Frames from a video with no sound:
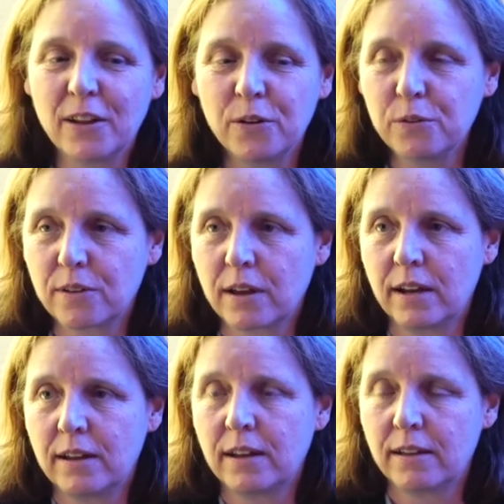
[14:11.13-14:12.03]
you know, who's got
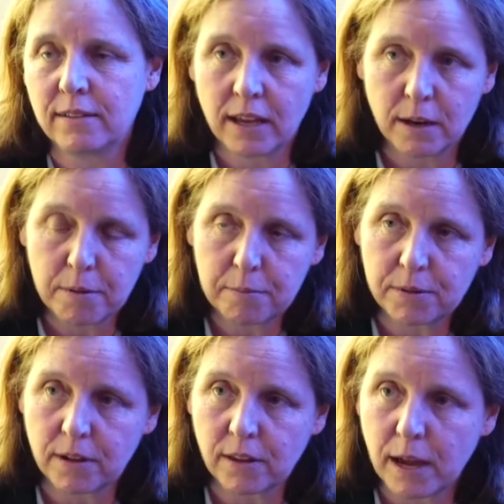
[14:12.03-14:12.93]
ideas and getting
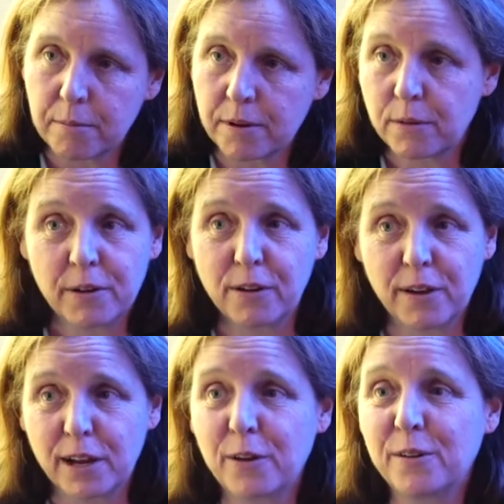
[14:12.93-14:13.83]
people to collaborate the way
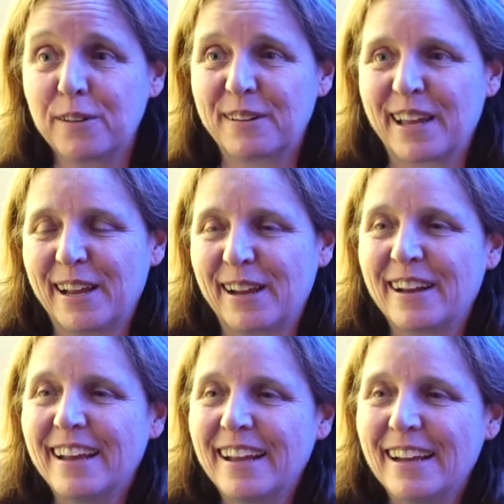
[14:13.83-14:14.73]
great coaches can.
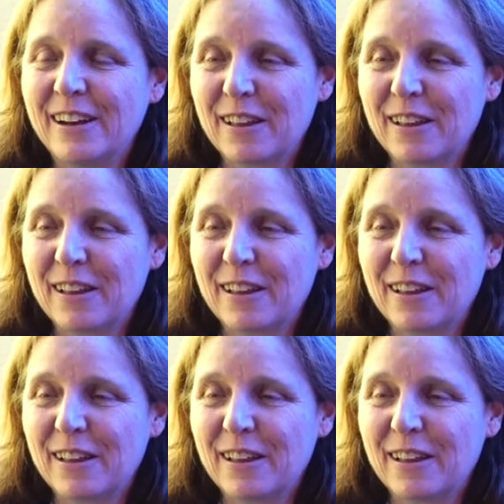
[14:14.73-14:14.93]
You